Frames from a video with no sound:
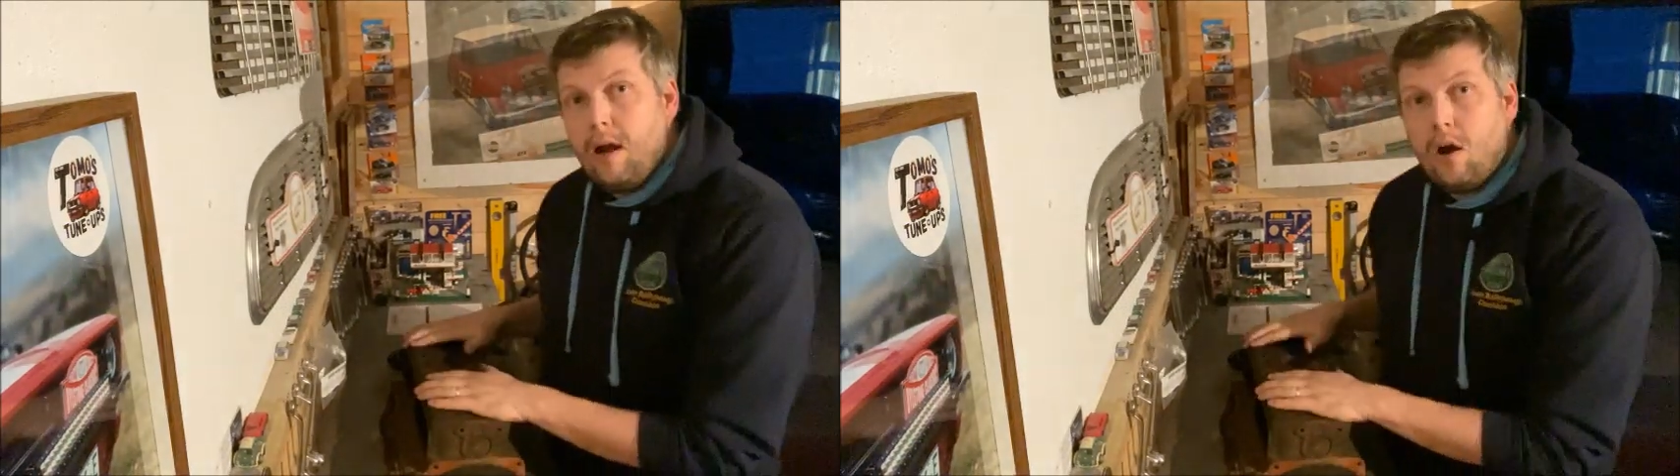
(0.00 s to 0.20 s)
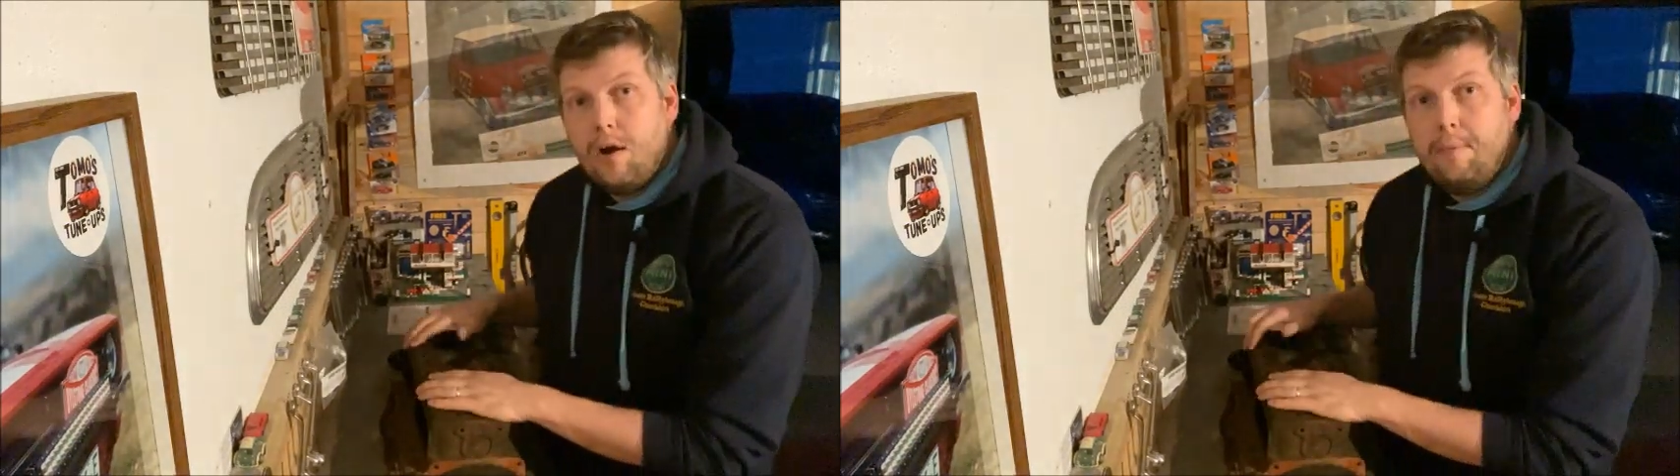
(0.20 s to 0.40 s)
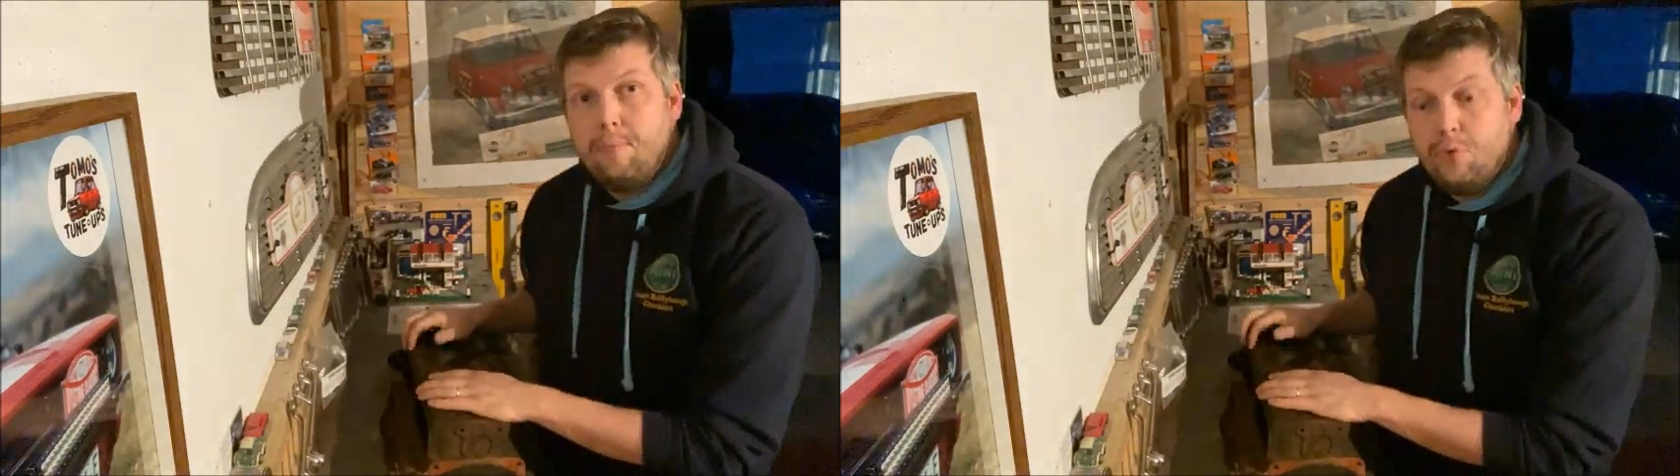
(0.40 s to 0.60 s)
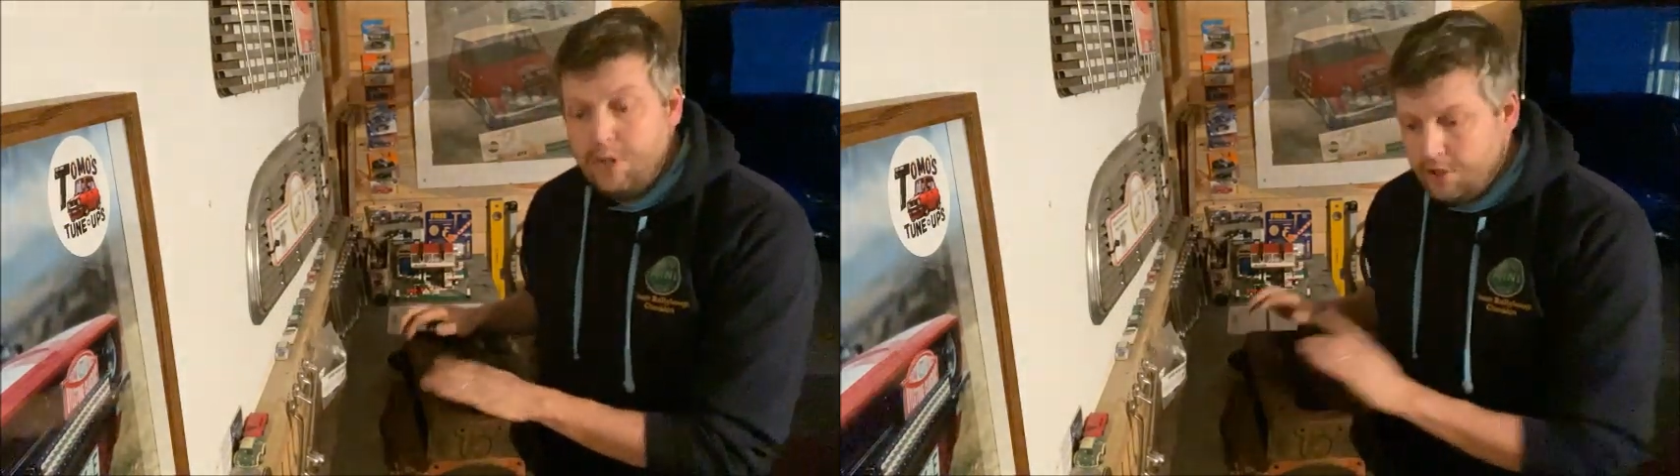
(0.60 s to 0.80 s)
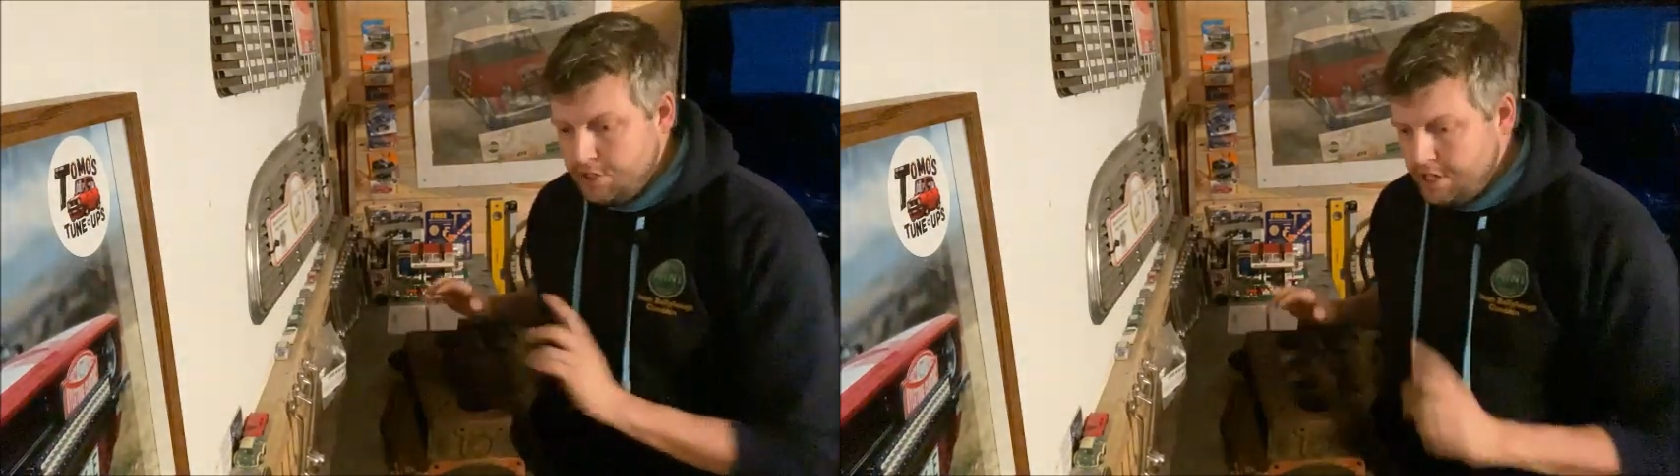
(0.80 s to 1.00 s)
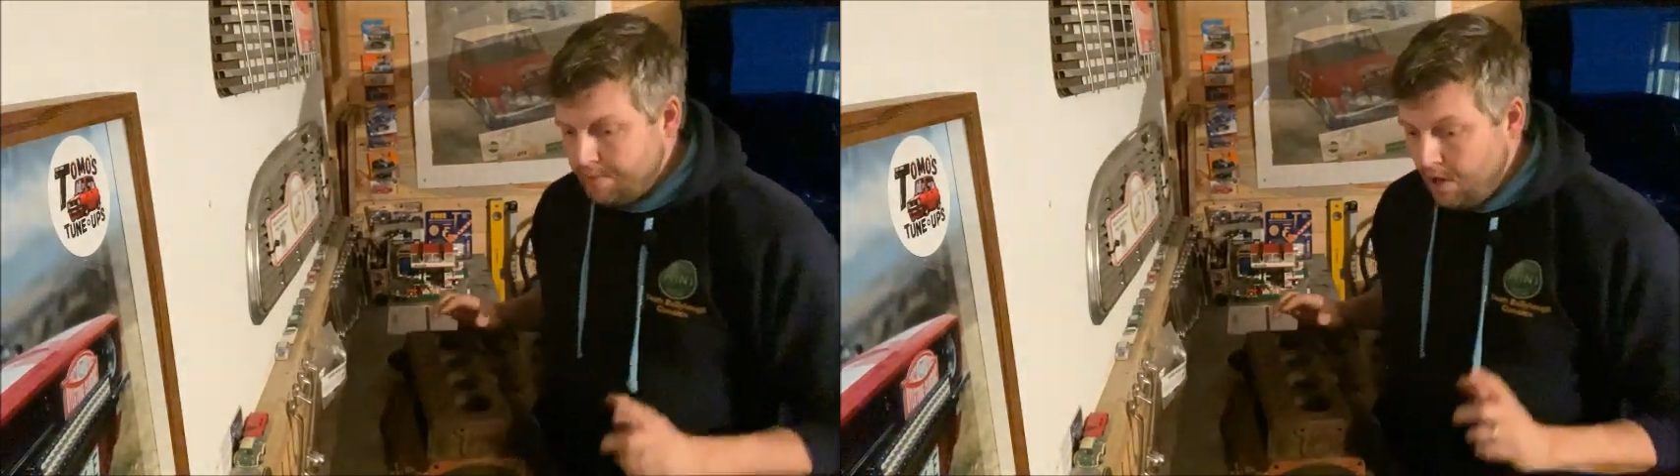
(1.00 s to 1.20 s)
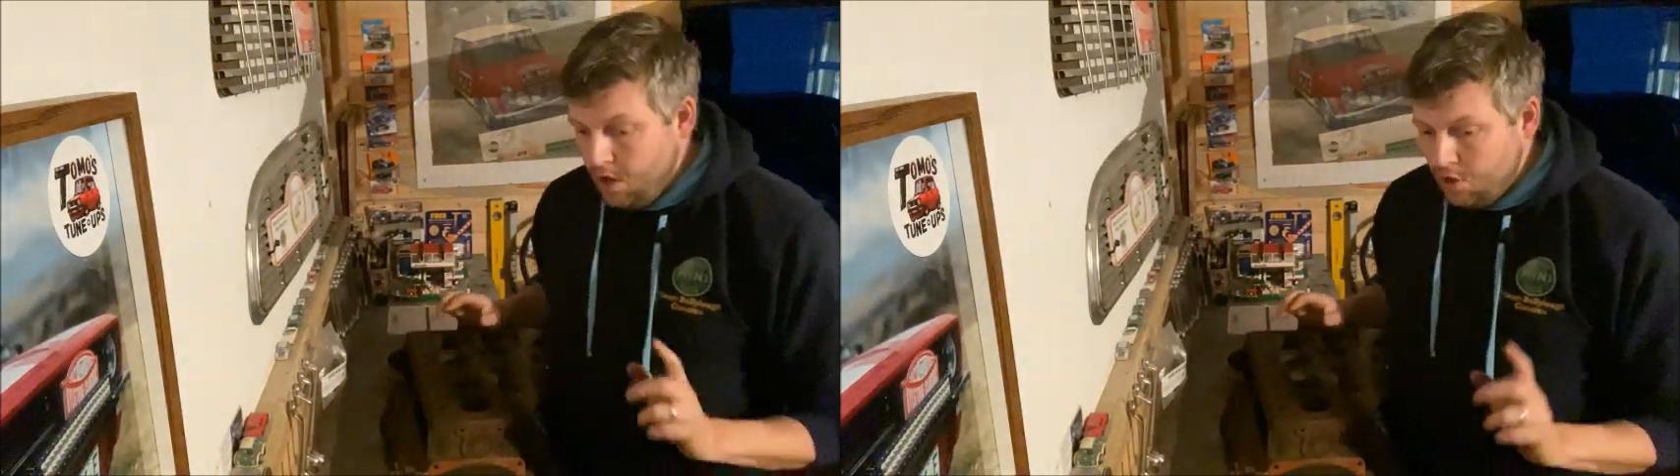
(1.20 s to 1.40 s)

we are in pretty good shape.